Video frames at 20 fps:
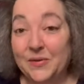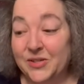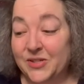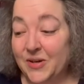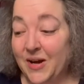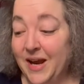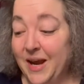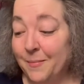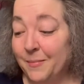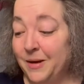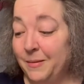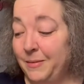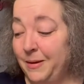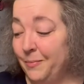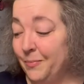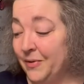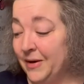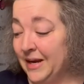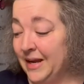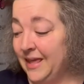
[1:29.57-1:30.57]
So I am going to be
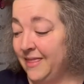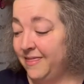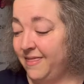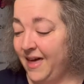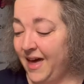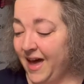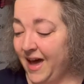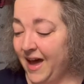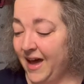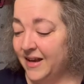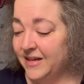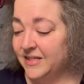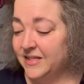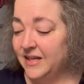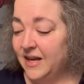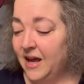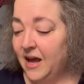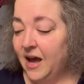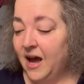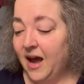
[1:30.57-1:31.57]
bringing that.
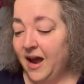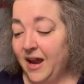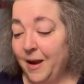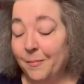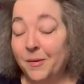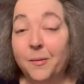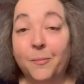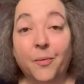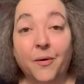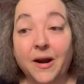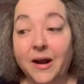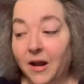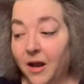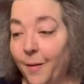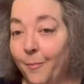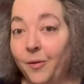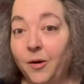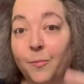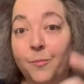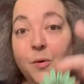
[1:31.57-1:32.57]
I am going to bring a
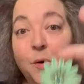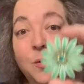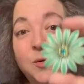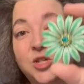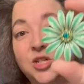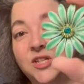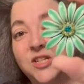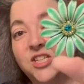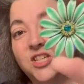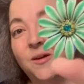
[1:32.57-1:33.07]
couple of brooches.